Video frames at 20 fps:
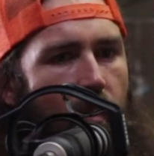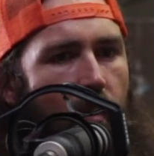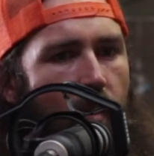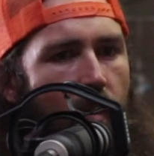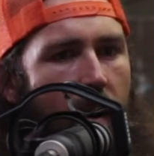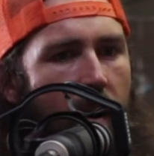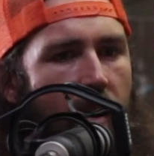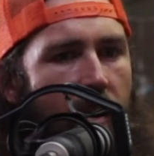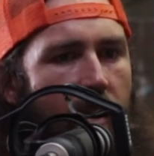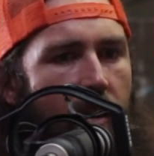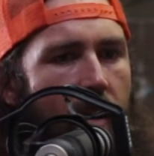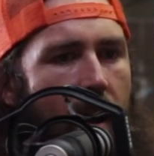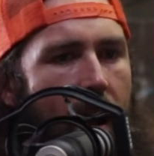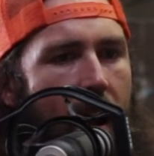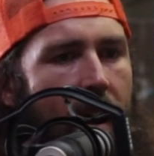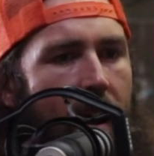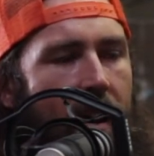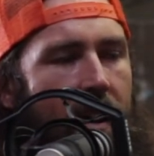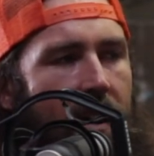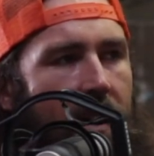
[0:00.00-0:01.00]
where you're
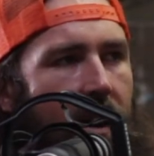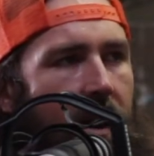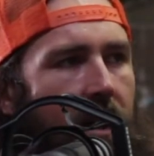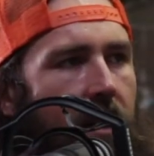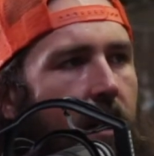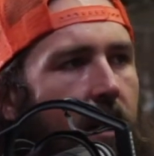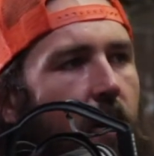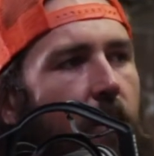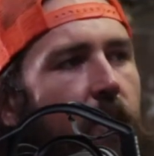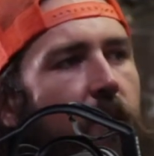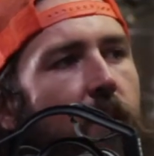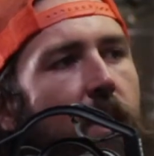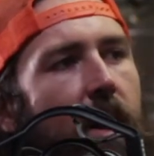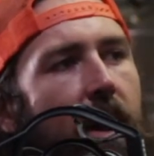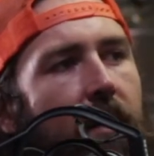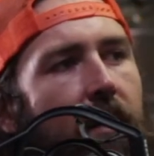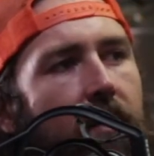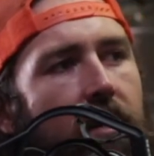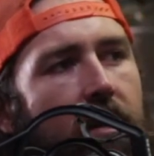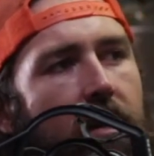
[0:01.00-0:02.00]
at and know you
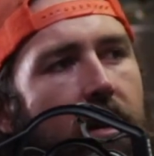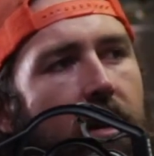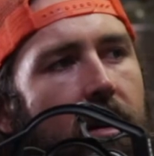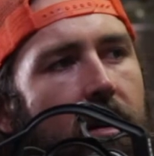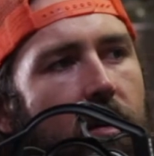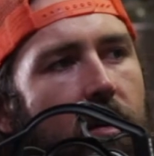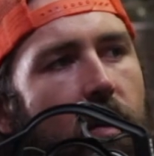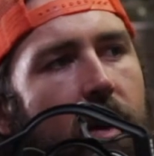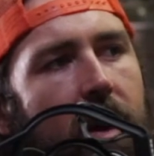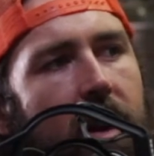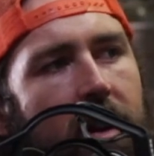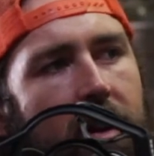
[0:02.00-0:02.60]
have a long way